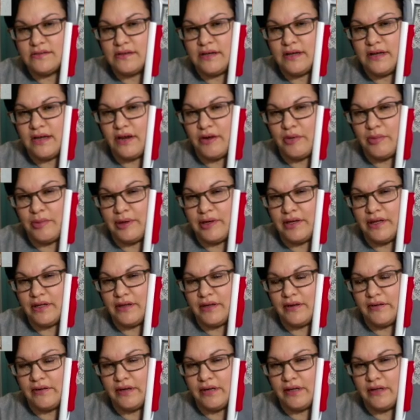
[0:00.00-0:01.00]
I hope I got
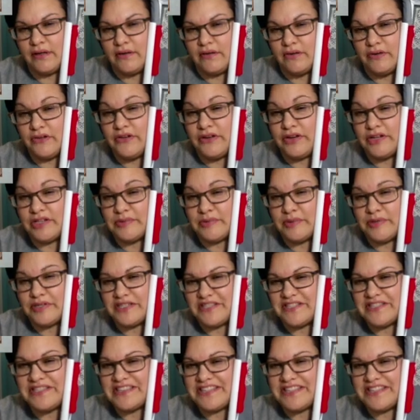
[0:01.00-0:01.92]
that right. Northern Expressions?